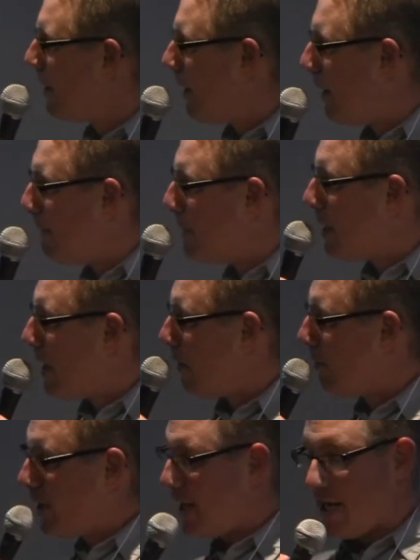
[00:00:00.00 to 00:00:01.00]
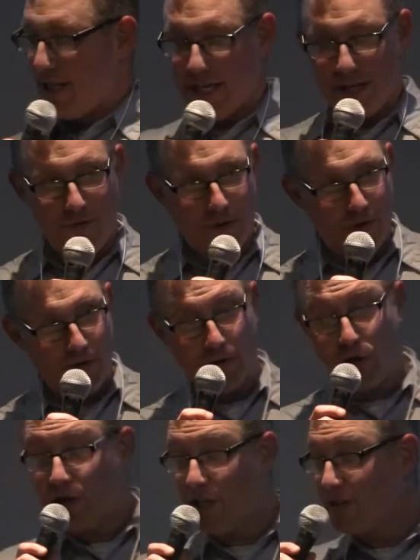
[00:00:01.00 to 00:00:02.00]
Um, really, I think if you're
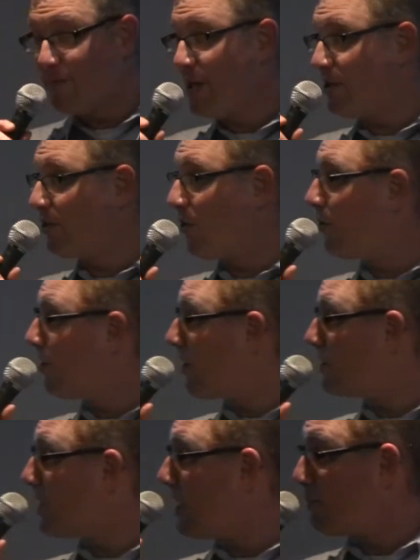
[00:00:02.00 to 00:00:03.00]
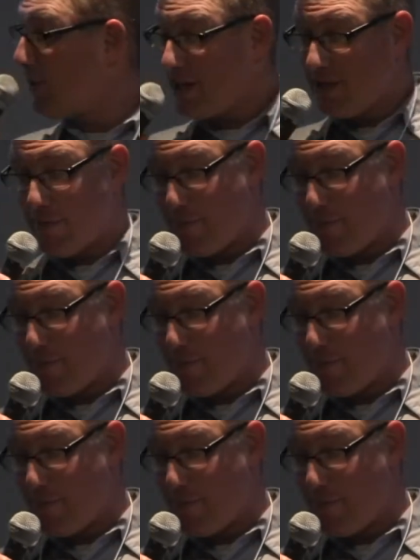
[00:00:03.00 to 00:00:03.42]
looking to make your own hard cider, probably the